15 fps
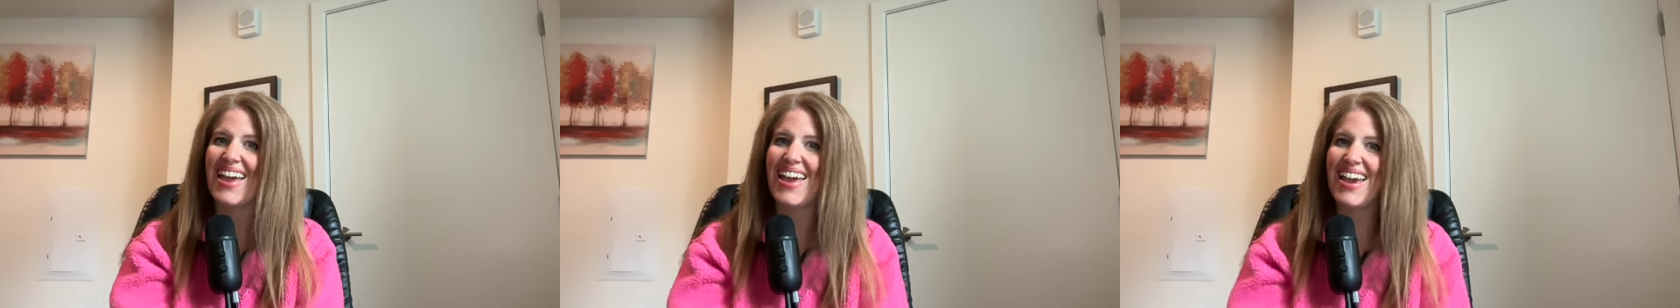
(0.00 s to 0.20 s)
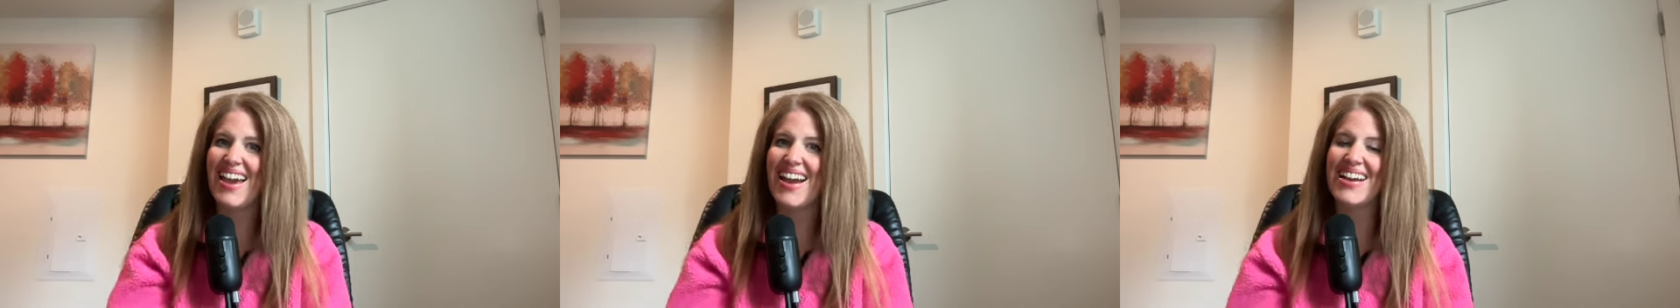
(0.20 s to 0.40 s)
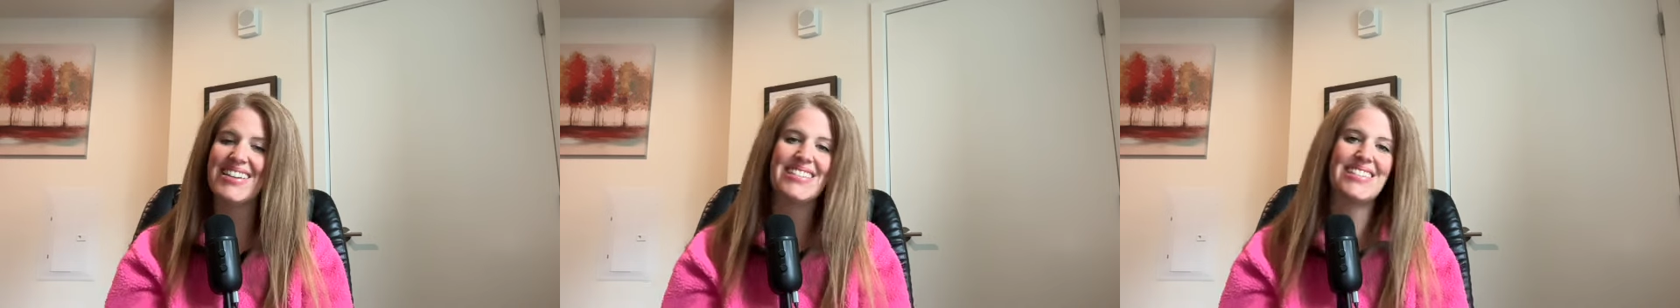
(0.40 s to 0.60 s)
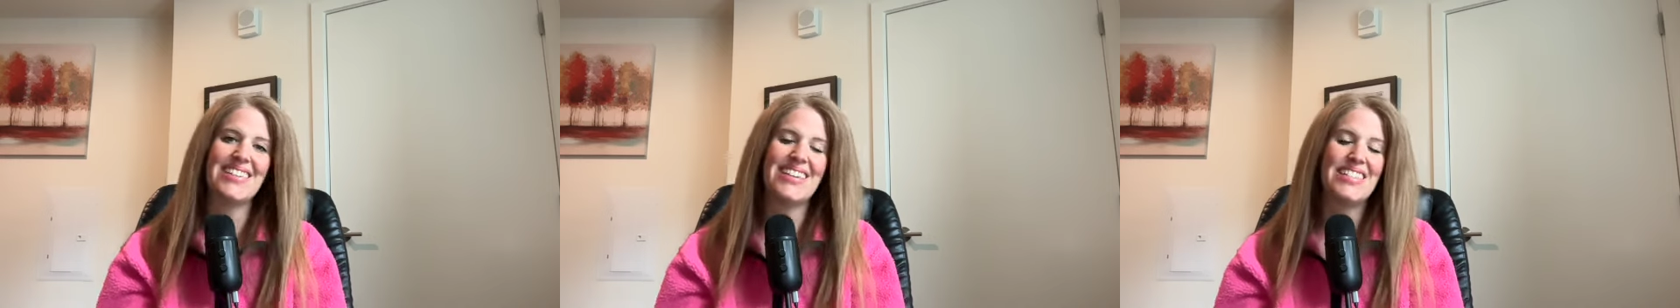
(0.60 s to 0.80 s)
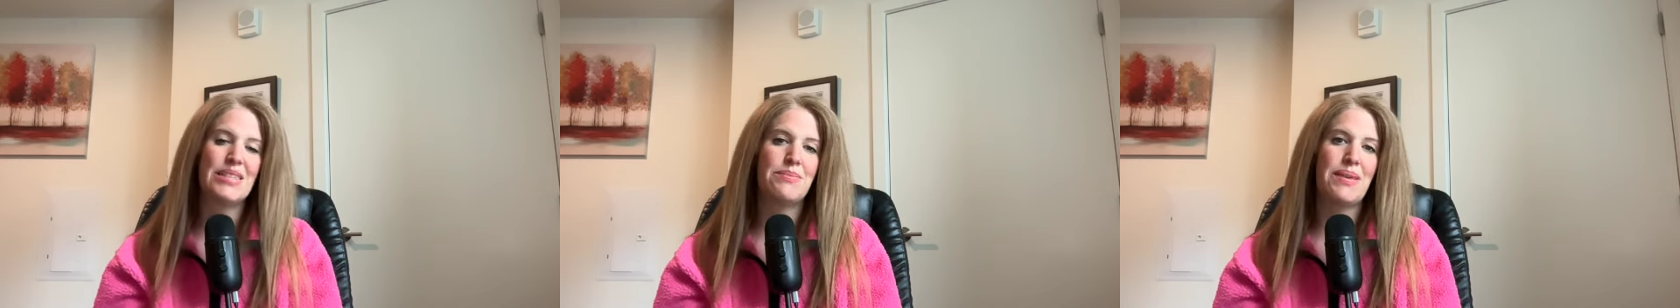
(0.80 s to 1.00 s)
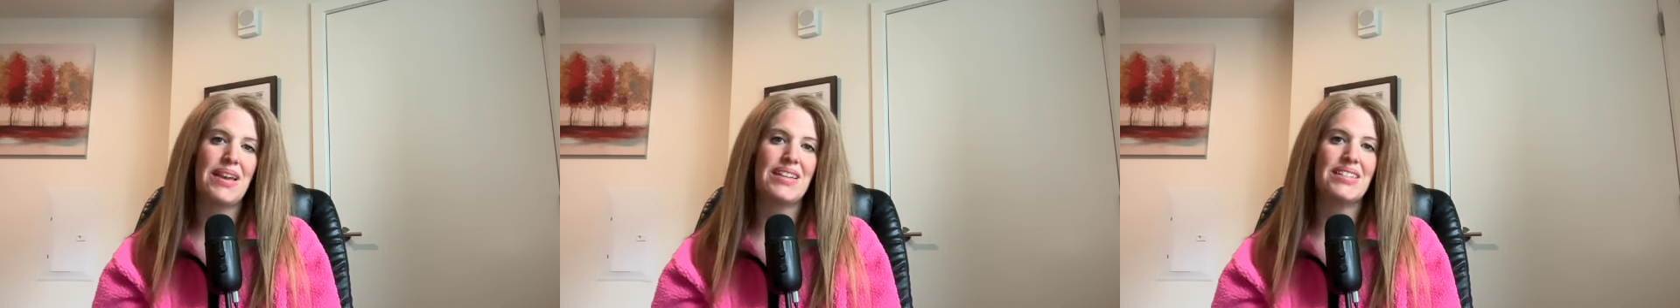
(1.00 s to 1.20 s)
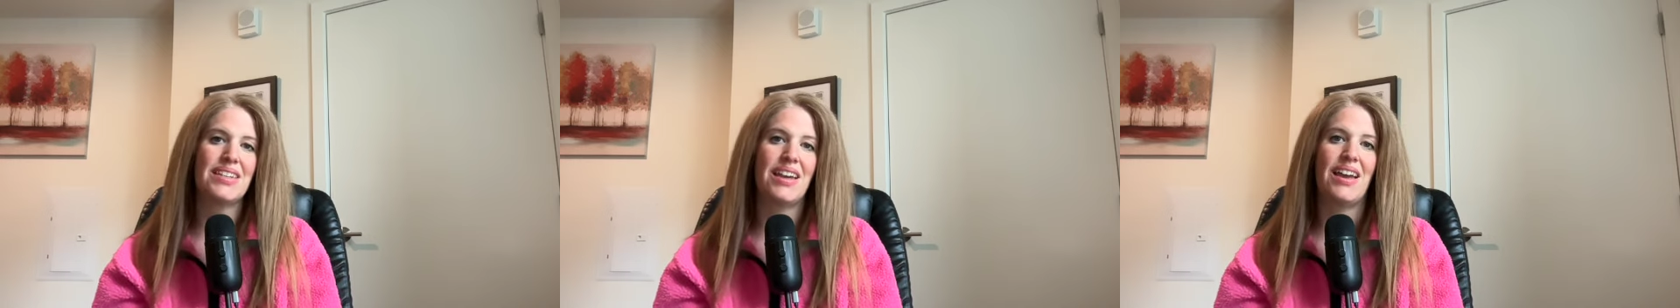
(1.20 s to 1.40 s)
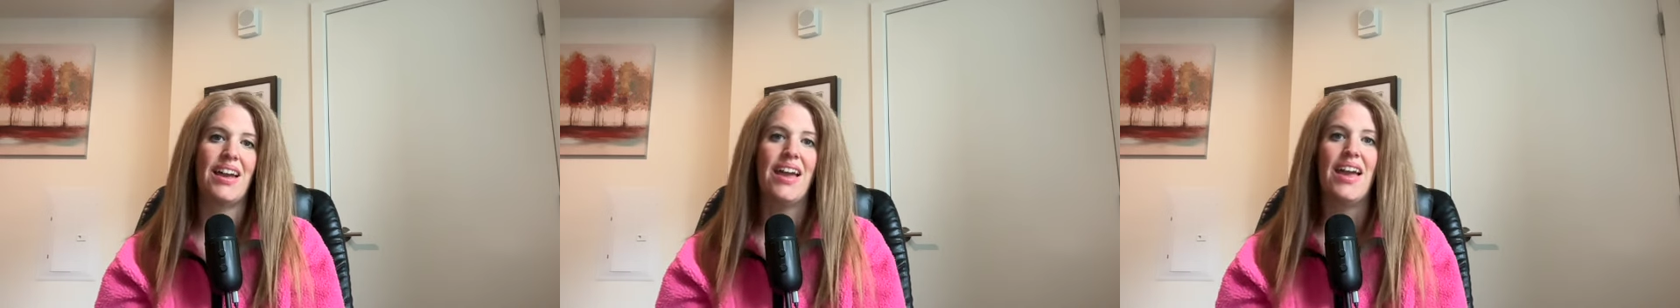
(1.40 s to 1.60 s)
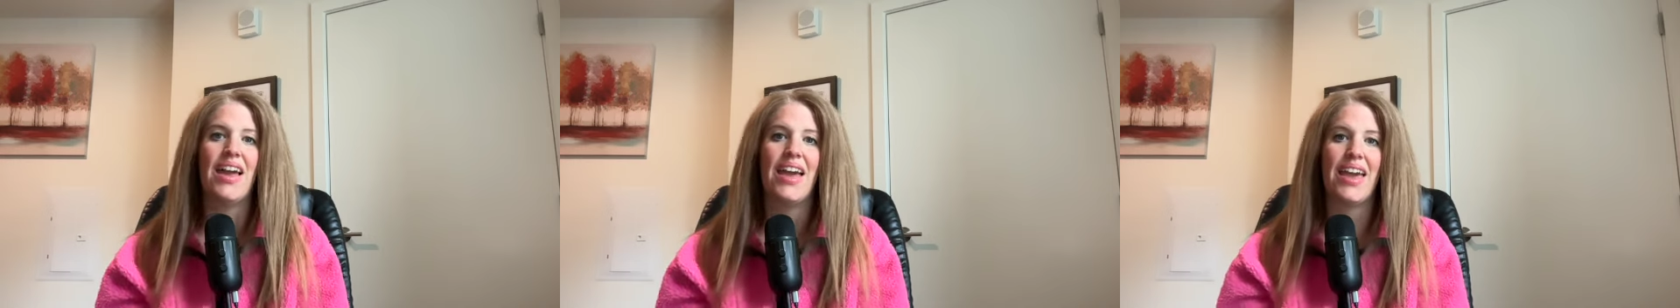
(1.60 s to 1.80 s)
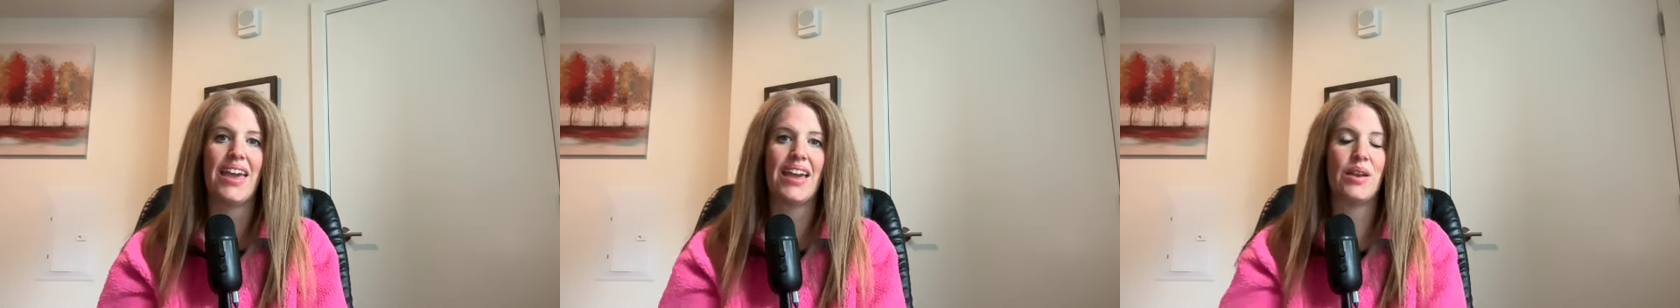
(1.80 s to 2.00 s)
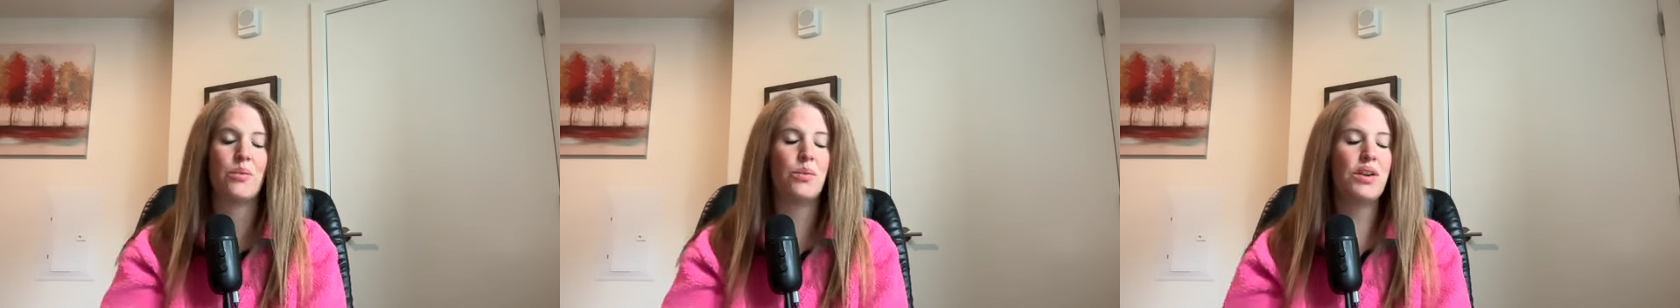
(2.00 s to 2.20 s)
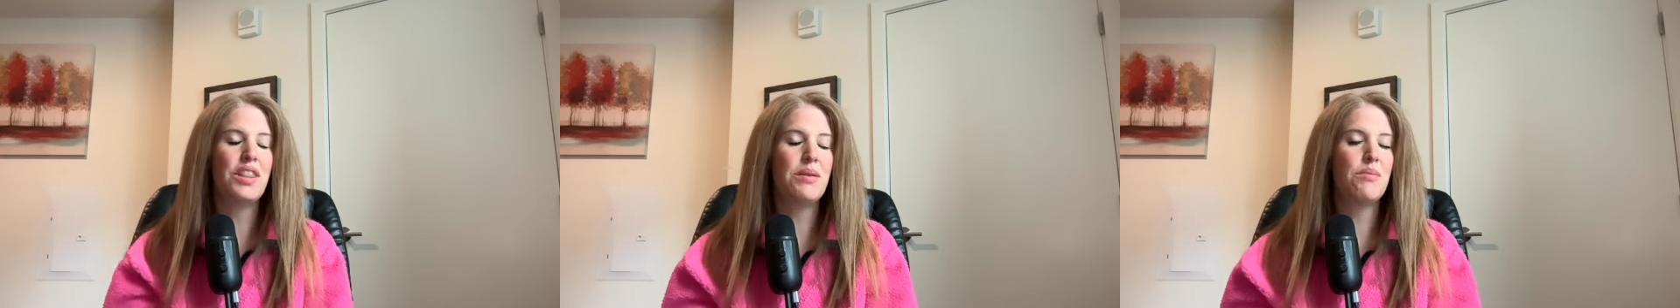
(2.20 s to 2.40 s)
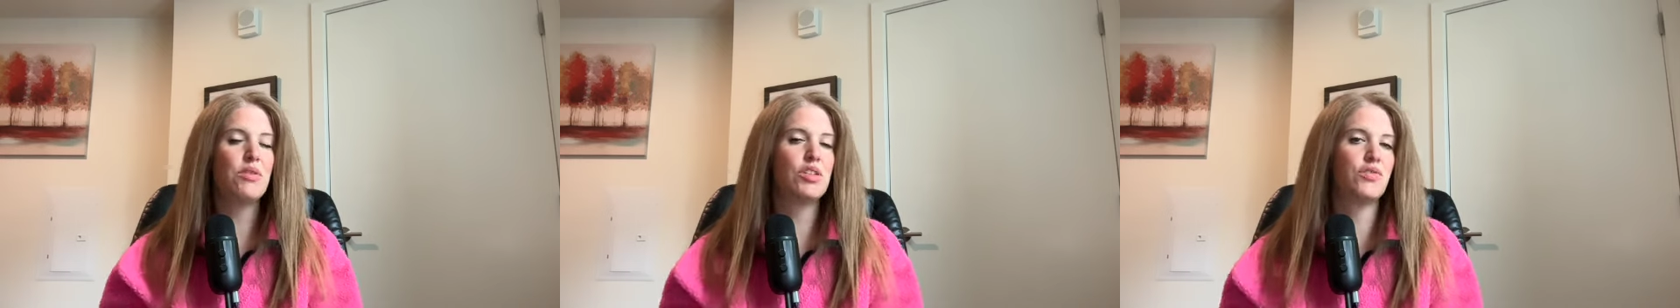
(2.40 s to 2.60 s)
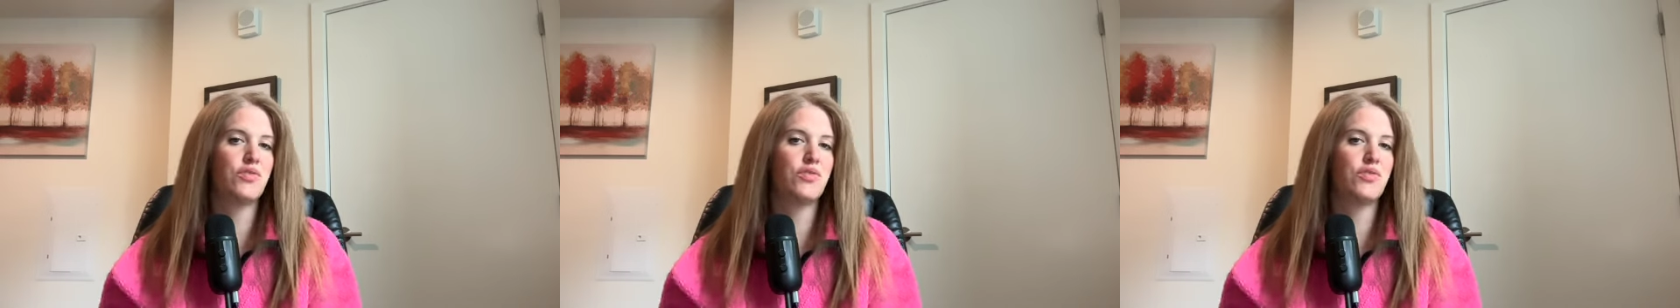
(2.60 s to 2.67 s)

guys, it's Amanda. And one of the most